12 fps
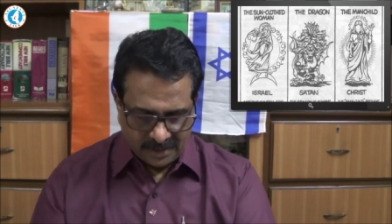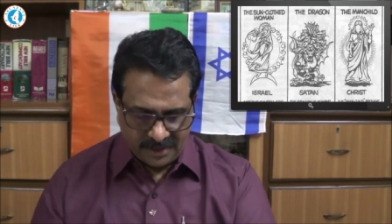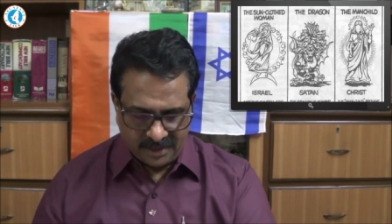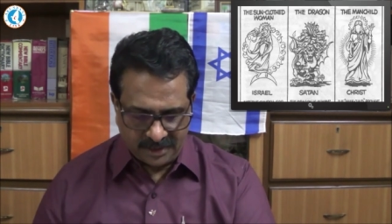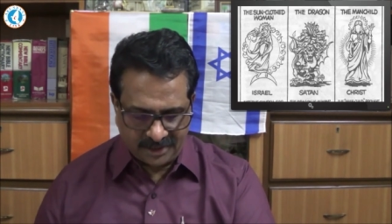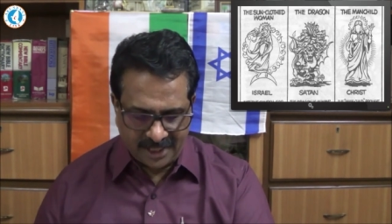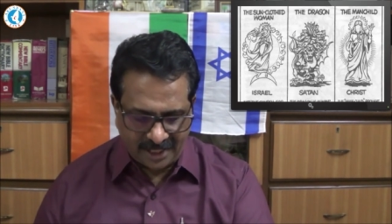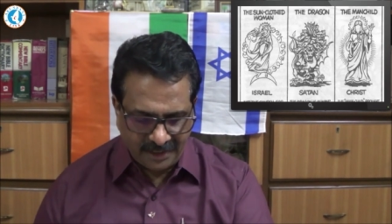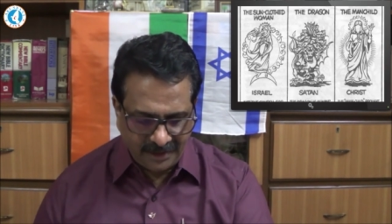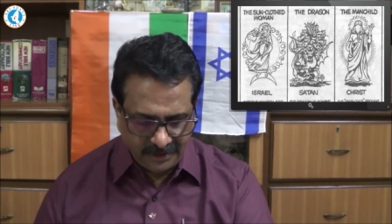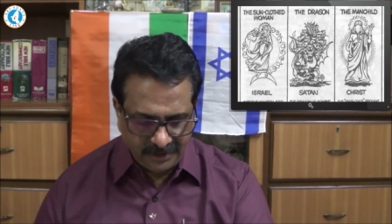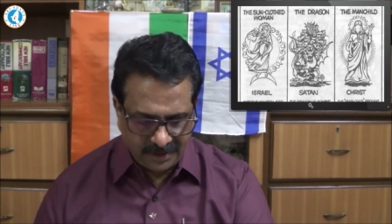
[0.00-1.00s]
The
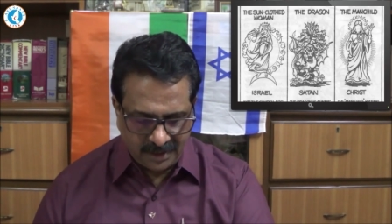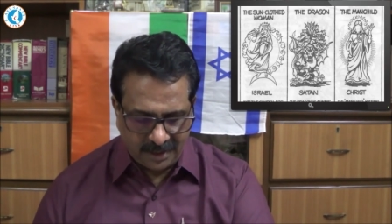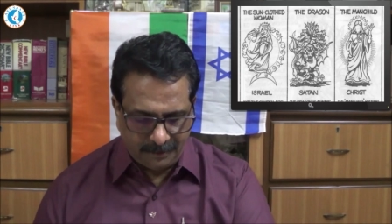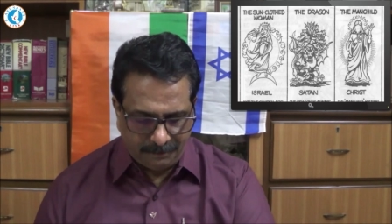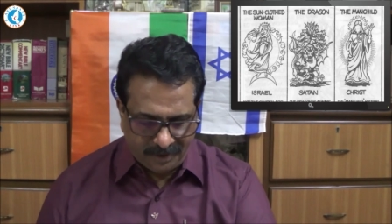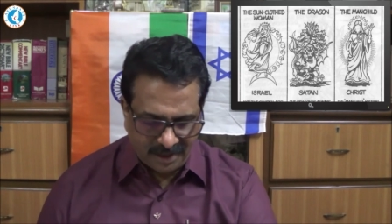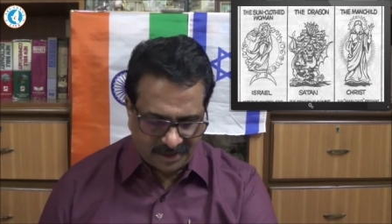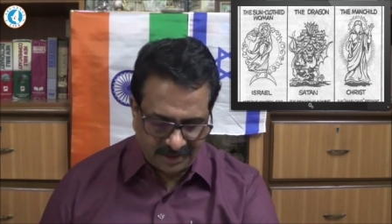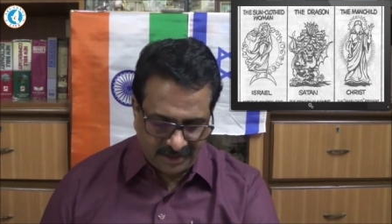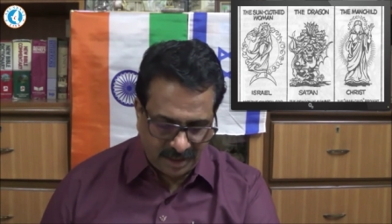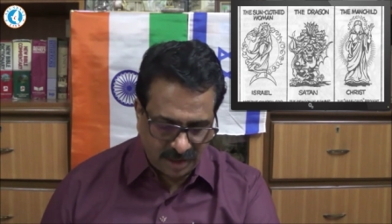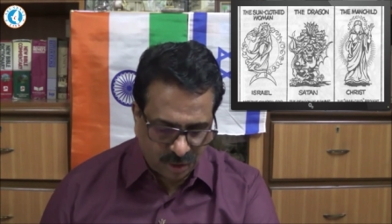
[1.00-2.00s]
second uh,
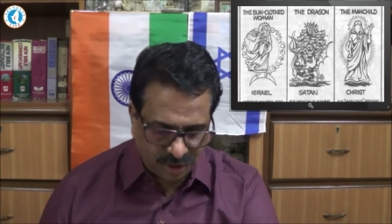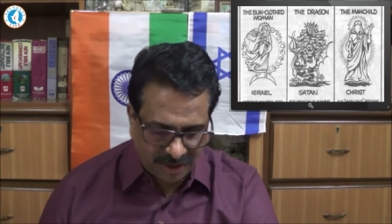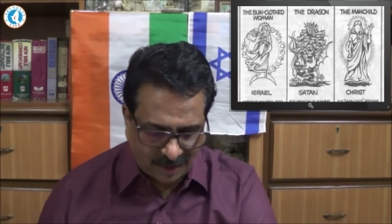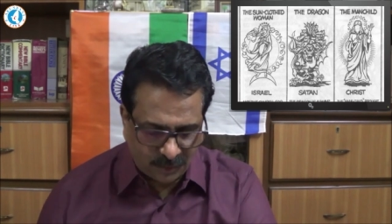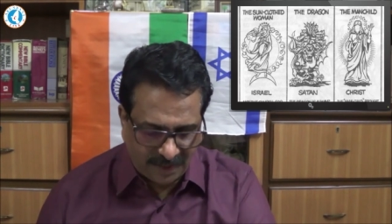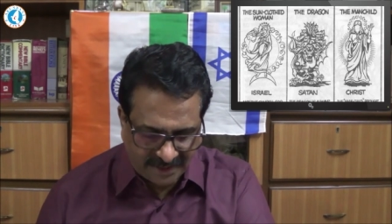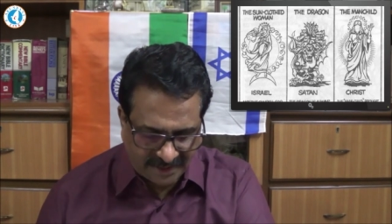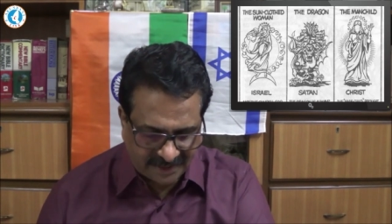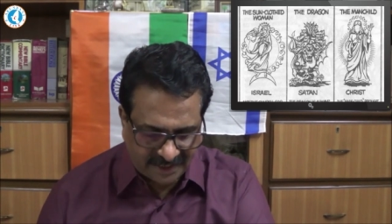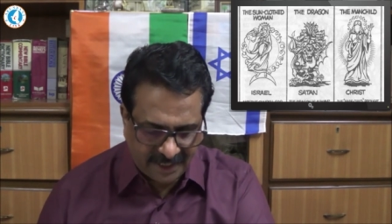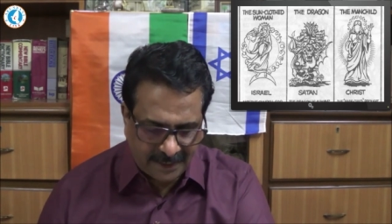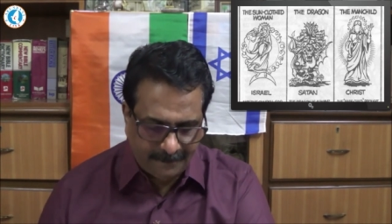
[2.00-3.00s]
personage that we
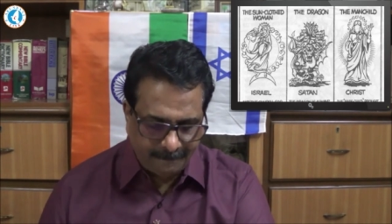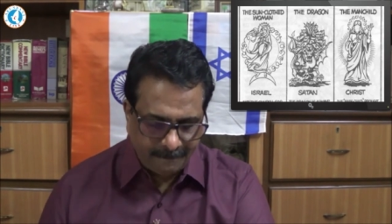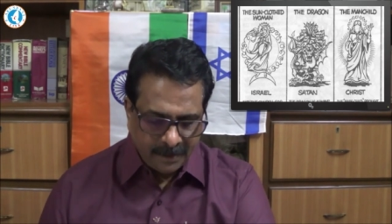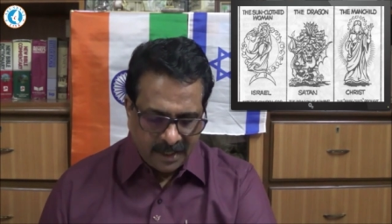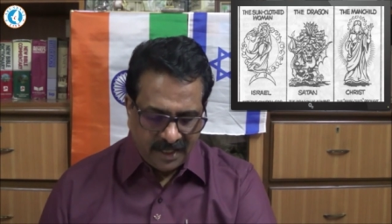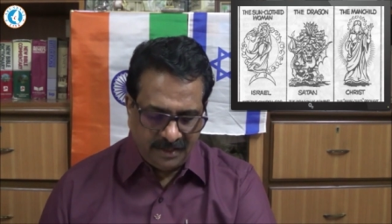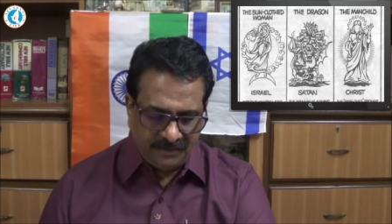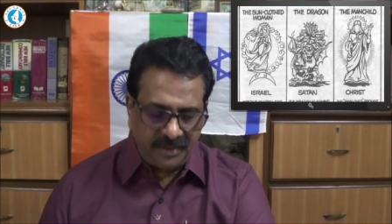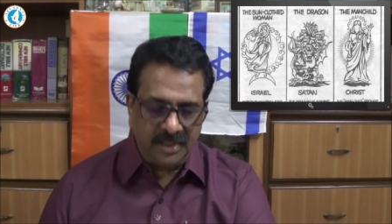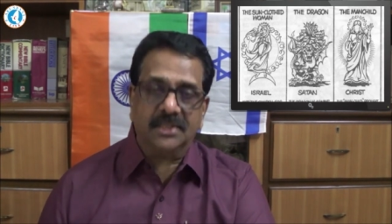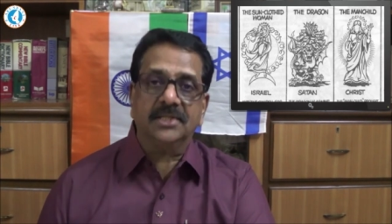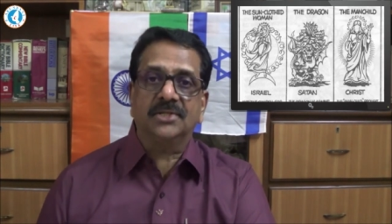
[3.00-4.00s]
see in
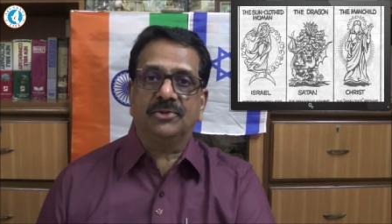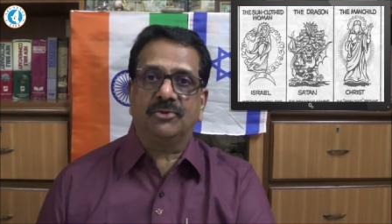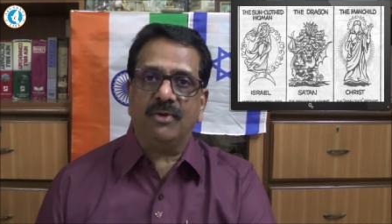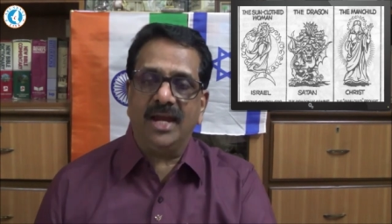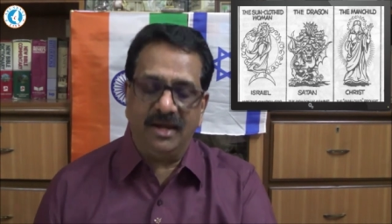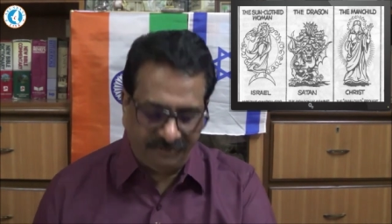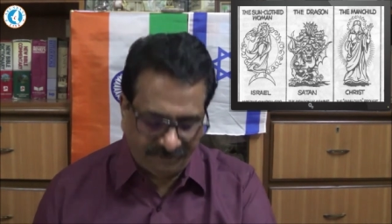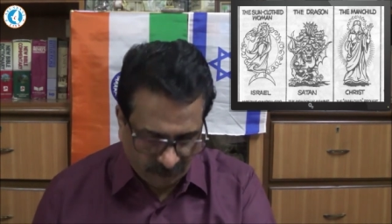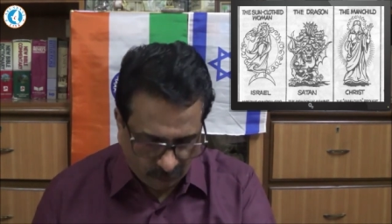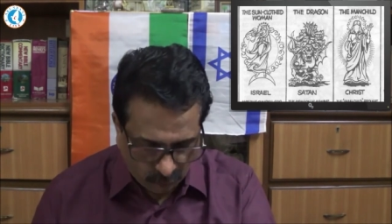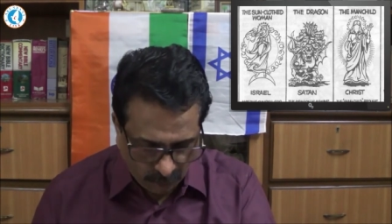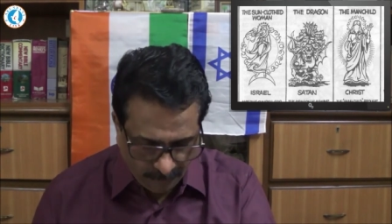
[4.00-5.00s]
verses 3 and
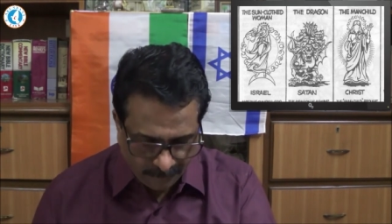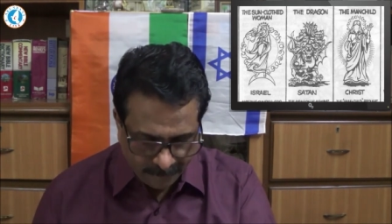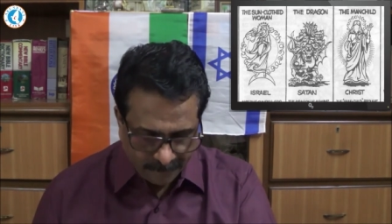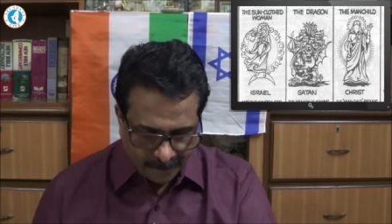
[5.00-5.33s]
4